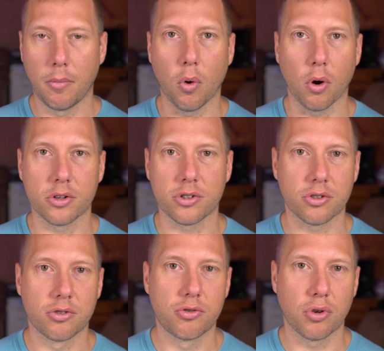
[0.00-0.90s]
or
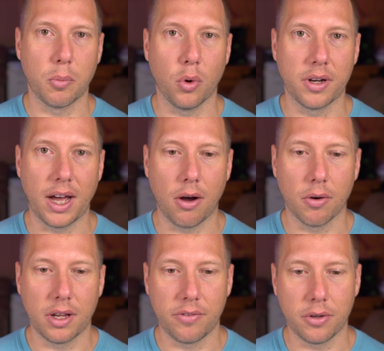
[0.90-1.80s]
just trim one
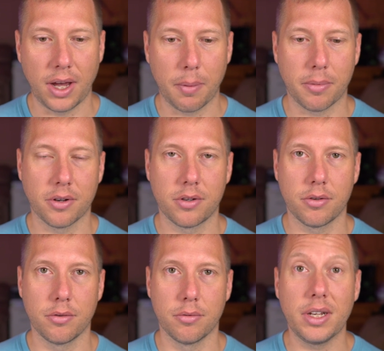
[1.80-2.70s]
down if you happen
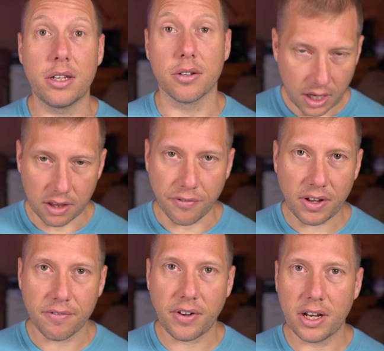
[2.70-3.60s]
to need to. The fit
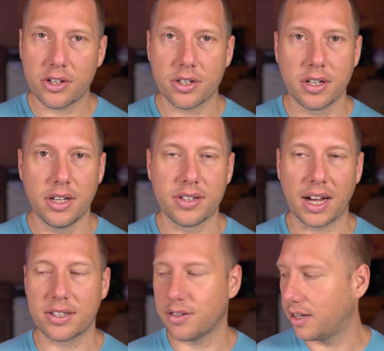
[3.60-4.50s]
and finish is
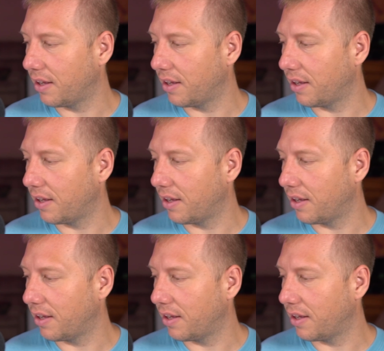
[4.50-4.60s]
excellent.